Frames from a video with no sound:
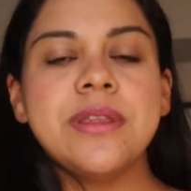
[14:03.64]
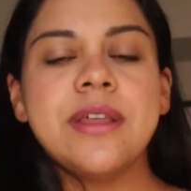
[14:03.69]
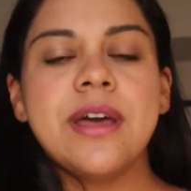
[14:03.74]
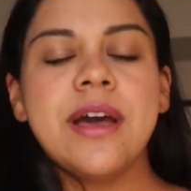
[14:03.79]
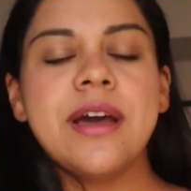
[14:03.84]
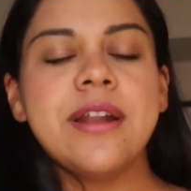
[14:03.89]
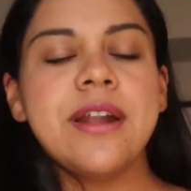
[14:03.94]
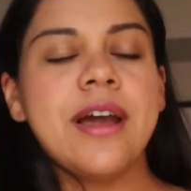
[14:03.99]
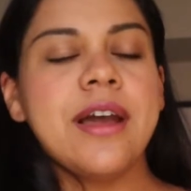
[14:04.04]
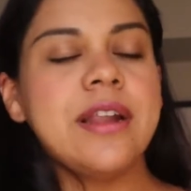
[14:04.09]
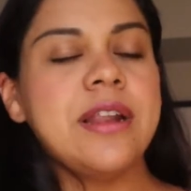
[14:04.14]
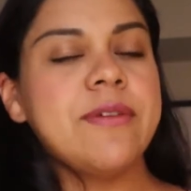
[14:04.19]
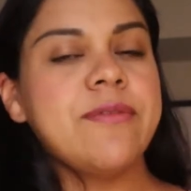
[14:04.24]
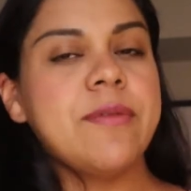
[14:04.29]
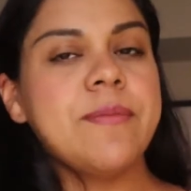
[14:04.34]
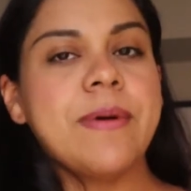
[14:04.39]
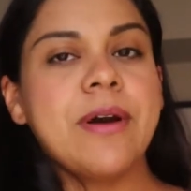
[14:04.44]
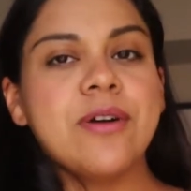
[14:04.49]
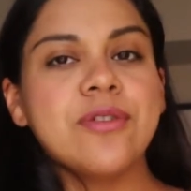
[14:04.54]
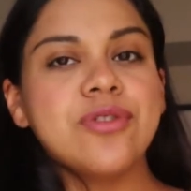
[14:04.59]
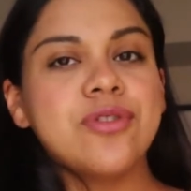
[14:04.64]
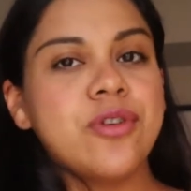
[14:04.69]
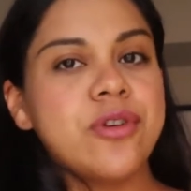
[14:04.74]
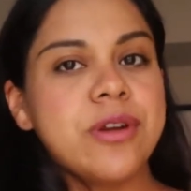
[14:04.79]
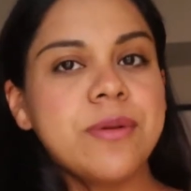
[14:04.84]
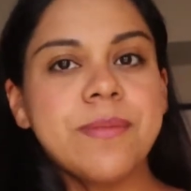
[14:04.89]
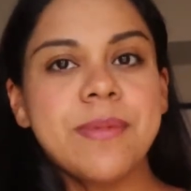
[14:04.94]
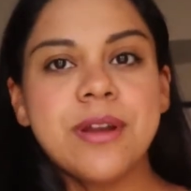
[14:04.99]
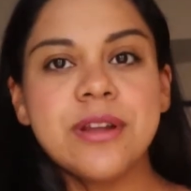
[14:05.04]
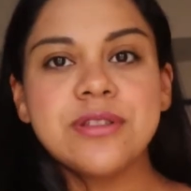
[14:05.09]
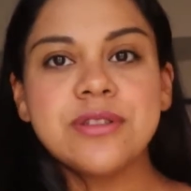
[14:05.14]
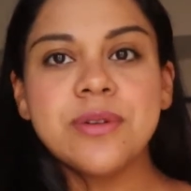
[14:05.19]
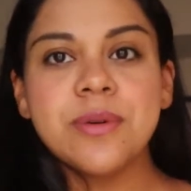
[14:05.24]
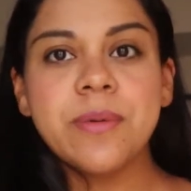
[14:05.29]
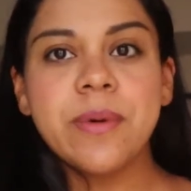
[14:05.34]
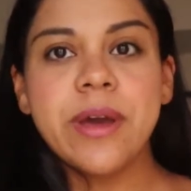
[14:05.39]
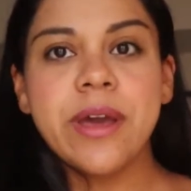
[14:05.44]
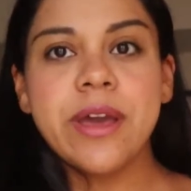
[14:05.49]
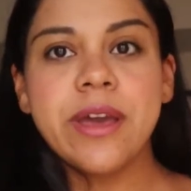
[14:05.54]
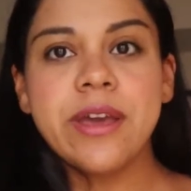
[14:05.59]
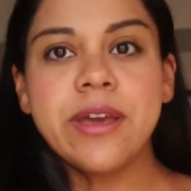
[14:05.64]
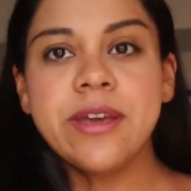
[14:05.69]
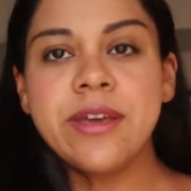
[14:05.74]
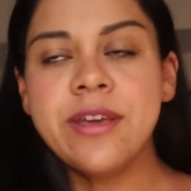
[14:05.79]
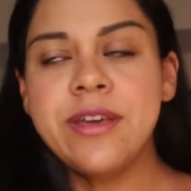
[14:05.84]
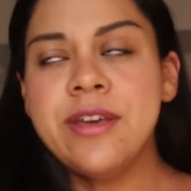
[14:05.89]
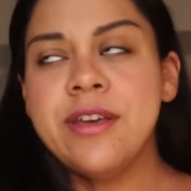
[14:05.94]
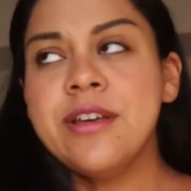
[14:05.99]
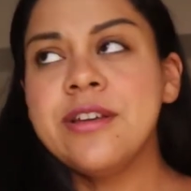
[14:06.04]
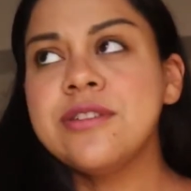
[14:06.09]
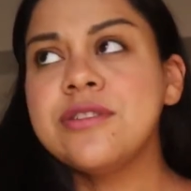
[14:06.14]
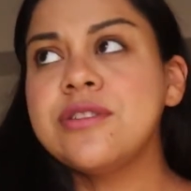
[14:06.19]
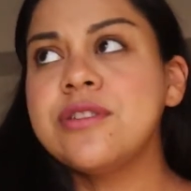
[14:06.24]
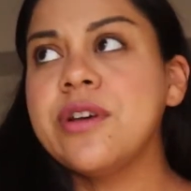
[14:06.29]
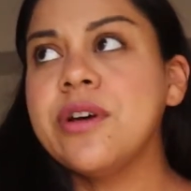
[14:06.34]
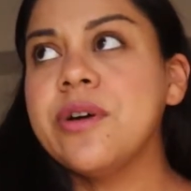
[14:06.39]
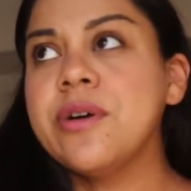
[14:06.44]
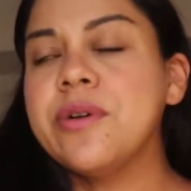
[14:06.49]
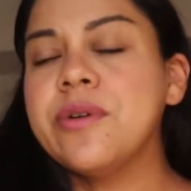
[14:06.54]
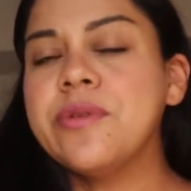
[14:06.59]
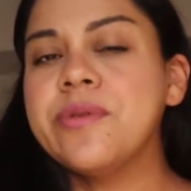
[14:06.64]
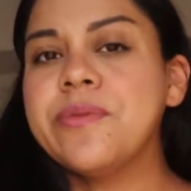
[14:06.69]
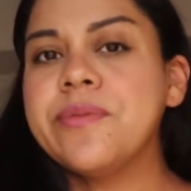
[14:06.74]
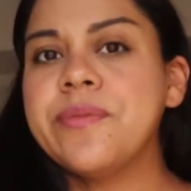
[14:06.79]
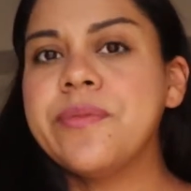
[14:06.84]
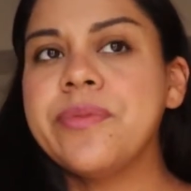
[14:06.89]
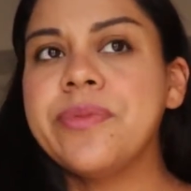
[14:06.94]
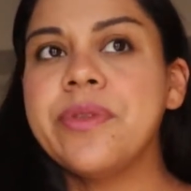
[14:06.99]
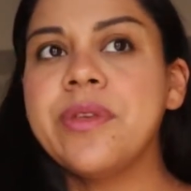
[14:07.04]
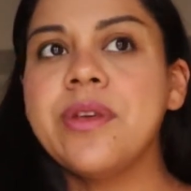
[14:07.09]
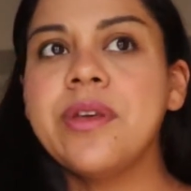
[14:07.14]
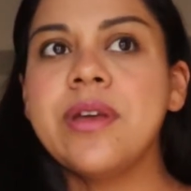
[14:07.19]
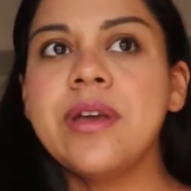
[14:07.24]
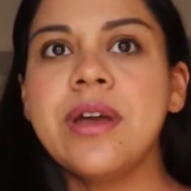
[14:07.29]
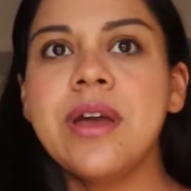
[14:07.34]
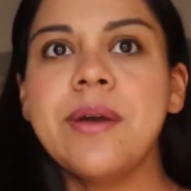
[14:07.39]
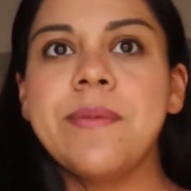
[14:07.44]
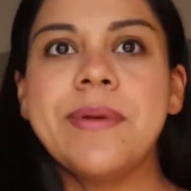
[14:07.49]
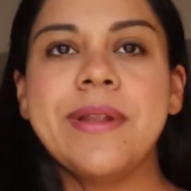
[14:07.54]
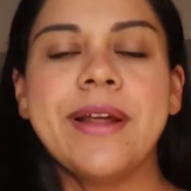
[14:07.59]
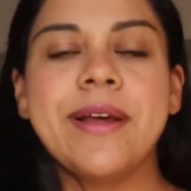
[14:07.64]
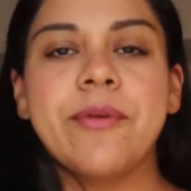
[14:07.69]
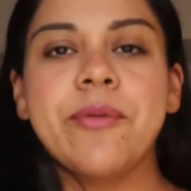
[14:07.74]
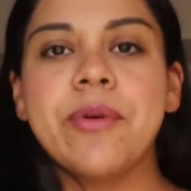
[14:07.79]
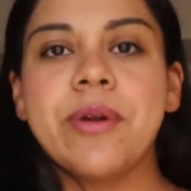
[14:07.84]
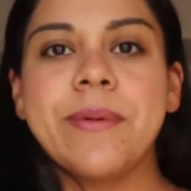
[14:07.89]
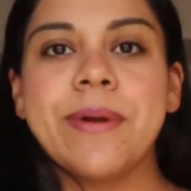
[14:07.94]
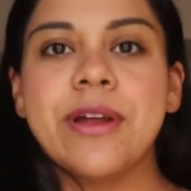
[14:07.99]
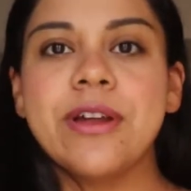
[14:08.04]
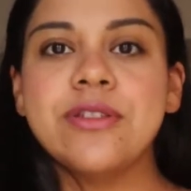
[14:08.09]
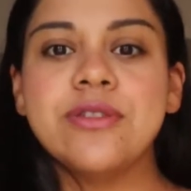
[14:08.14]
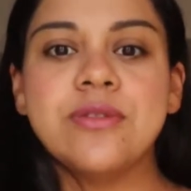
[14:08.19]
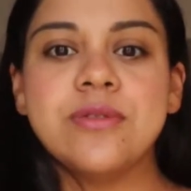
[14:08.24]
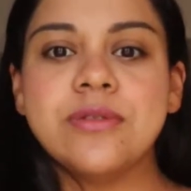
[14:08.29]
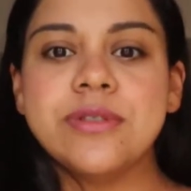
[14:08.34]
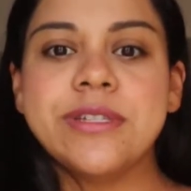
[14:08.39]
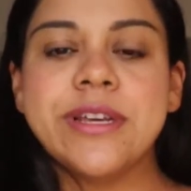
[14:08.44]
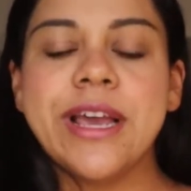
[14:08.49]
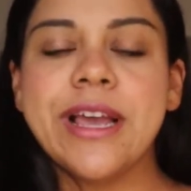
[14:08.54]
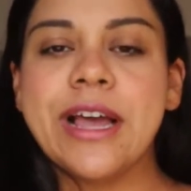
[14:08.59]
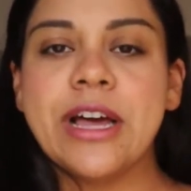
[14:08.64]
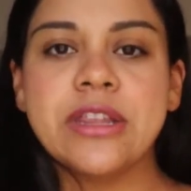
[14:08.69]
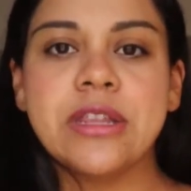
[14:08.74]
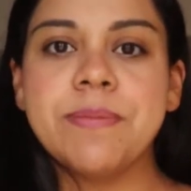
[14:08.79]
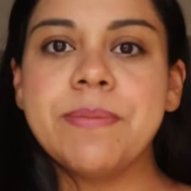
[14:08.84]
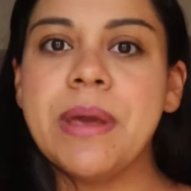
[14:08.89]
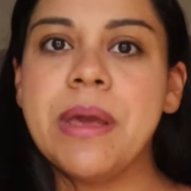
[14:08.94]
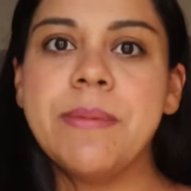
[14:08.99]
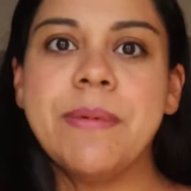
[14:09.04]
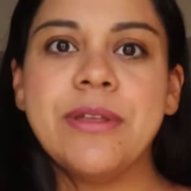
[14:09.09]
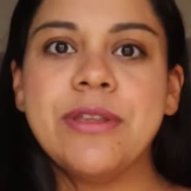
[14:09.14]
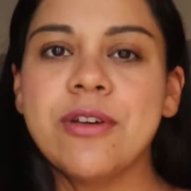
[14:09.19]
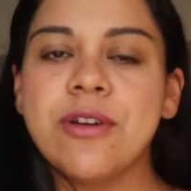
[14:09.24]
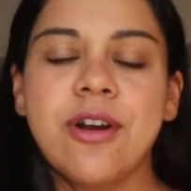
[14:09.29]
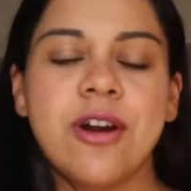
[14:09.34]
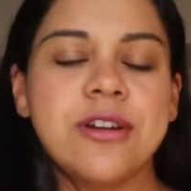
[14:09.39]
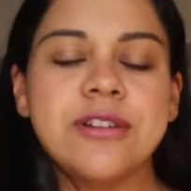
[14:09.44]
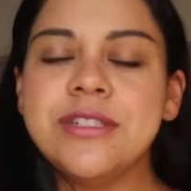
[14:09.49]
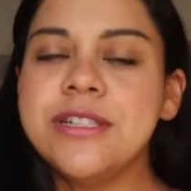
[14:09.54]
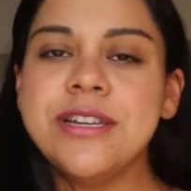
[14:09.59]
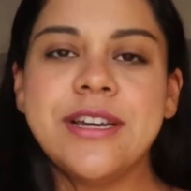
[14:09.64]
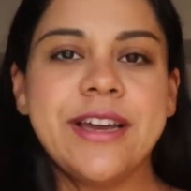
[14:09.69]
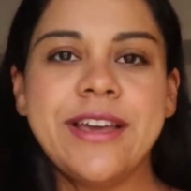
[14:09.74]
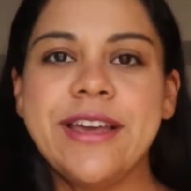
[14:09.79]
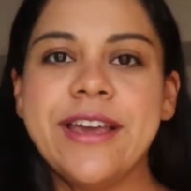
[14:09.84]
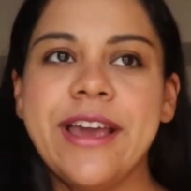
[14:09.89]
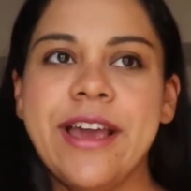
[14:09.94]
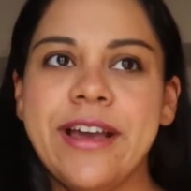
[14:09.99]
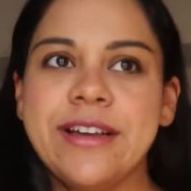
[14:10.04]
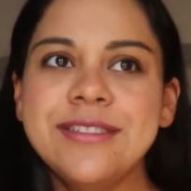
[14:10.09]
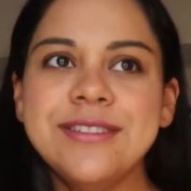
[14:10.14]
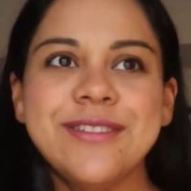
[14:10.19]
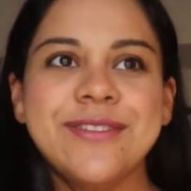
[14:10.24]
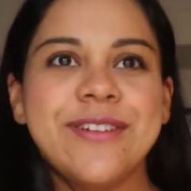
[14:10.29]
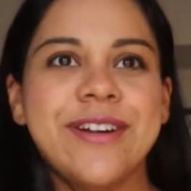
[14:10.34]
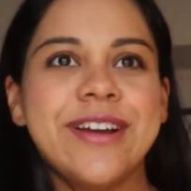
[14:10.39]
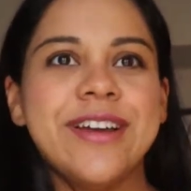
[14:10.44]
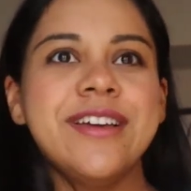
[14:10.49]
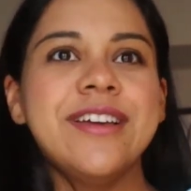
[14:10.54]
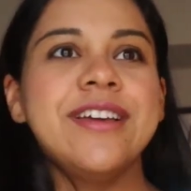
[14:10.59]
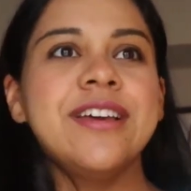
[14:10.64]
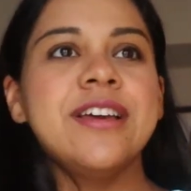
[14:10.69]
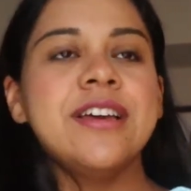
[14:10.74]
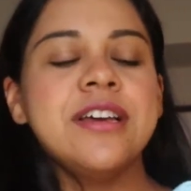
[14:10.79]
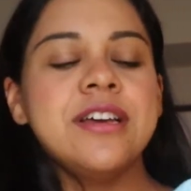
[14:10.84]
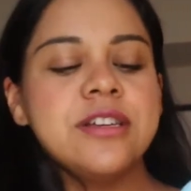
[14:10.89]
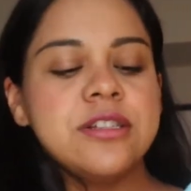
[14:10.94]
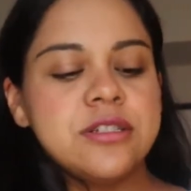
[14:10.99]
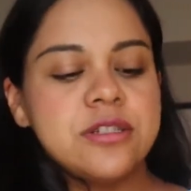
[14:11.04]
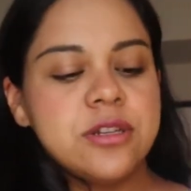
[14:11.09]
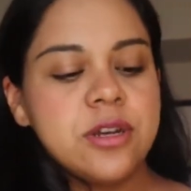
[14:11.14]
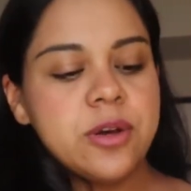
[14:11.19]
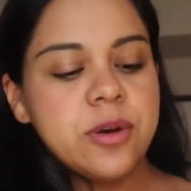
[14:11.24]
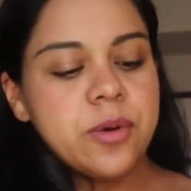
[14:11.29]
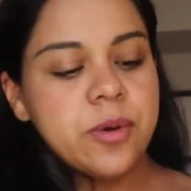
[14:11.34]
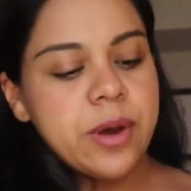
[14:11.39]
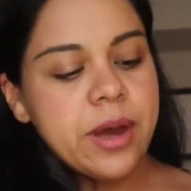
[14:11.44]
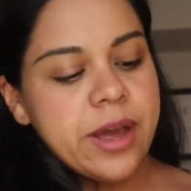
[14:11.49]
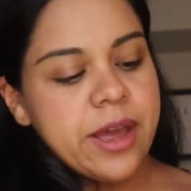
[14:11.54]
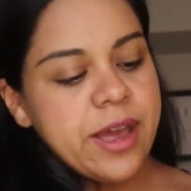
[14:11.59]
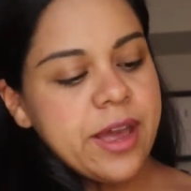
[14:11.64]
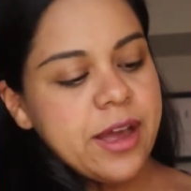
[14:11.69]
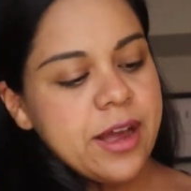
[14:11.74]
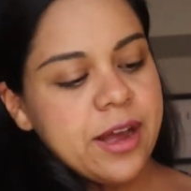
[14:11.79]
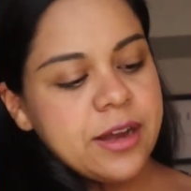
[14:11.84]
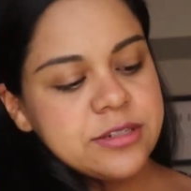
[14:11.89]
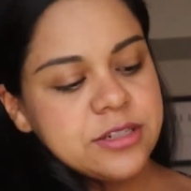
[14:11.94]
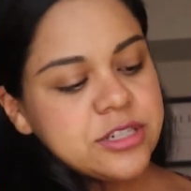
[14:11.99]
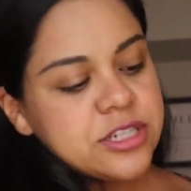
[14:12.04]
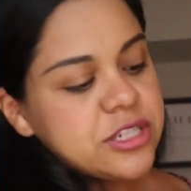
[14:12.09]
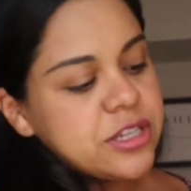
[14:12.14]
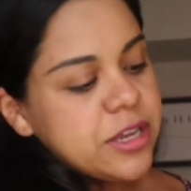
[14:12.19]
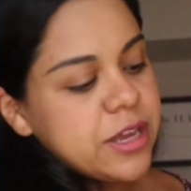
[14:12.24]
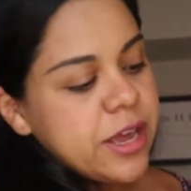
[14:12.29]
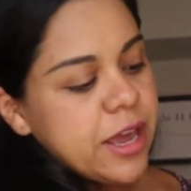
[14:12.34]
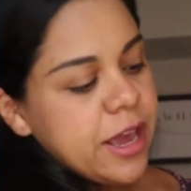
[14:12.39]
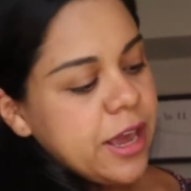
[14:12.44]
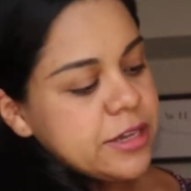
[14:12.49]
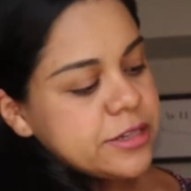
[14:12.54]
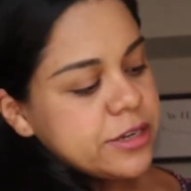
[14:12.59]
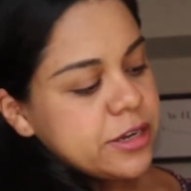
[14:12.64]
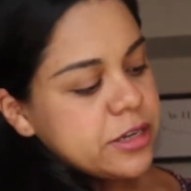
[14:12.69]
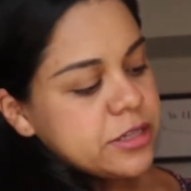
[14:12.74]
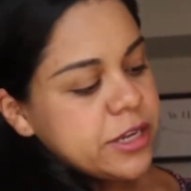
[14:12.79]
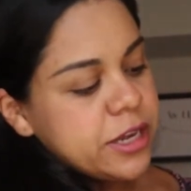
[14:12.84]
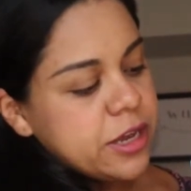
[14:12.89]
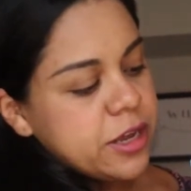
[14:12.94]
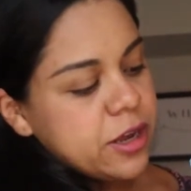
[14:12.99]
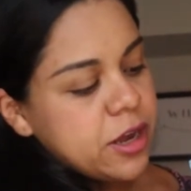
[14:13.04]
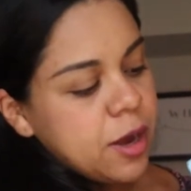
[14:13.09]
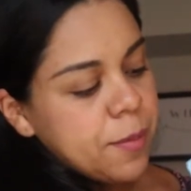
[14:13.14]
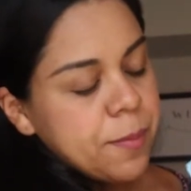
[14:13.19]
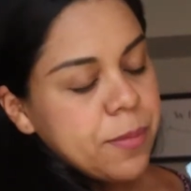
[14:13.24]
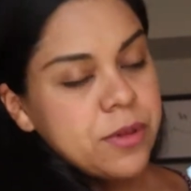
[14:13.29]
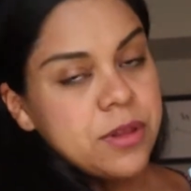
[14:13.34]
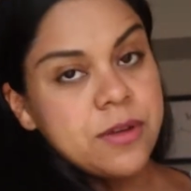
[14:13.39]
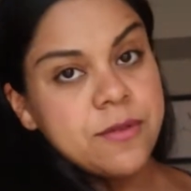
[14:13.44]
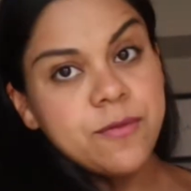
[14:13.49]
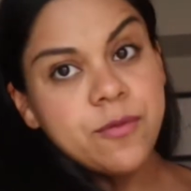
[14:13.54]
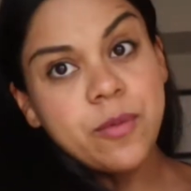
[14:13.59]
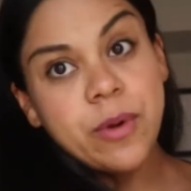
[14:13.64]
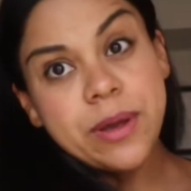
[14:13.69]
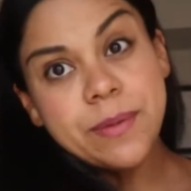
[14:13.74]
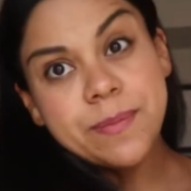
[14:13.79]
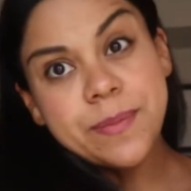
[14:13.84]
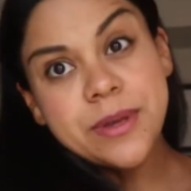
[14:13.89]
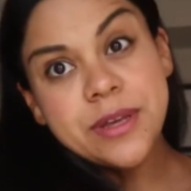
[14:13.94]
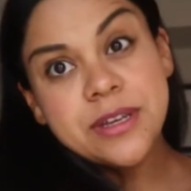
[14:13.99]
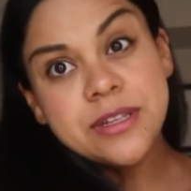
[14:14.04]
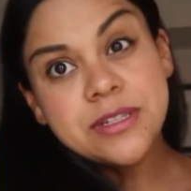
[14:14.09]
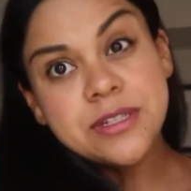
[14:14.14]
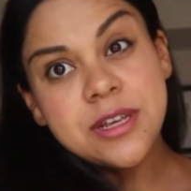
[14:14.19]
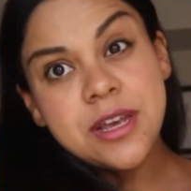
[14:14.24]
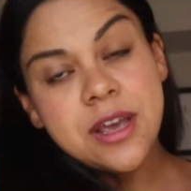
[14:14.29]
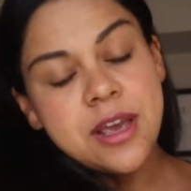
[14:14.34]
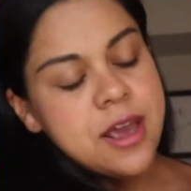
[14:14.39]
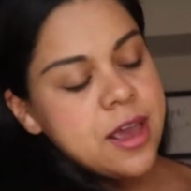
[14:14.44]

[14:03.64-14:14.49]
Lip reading: that I live about 30 minutes away. So I mean, what am I going to do? Take out the baby in the car seat? I can't, right? So just in case, I'm going to take a couple of wipies,